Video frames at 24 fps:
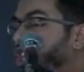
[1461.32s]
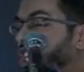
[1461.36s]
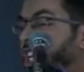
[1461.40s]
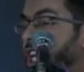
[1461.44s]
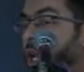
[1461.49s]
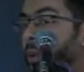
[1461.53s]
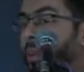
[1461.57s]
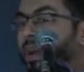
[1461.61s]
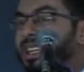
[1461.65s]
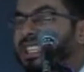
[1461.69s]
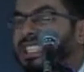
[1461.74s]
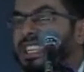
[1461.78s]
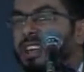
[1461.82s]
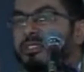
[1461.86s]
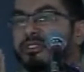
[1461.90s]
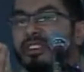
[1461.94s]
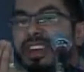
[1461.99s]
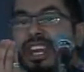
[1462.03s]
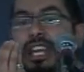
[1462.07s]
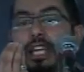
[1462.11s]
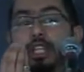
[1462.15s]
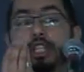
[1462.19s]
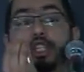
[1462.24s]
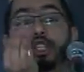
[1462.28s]
she was the
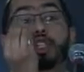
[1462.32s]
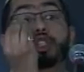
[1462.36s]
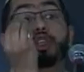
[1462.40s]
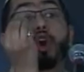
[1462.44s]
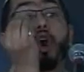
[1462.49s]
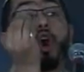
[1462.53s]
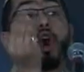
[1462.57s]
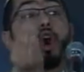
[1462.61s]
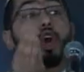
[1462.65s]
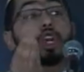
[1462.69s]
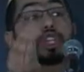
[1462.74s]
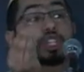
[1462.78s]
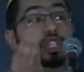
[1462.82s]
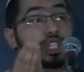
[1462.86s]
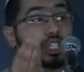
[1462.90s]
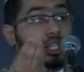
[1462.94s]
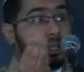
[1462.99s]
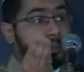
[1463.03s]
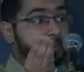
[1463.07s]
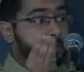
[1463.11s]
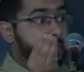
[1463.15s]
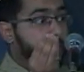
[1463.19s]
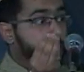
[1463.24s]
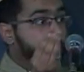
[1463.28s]
very
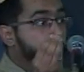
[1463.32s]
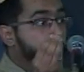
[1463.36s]
source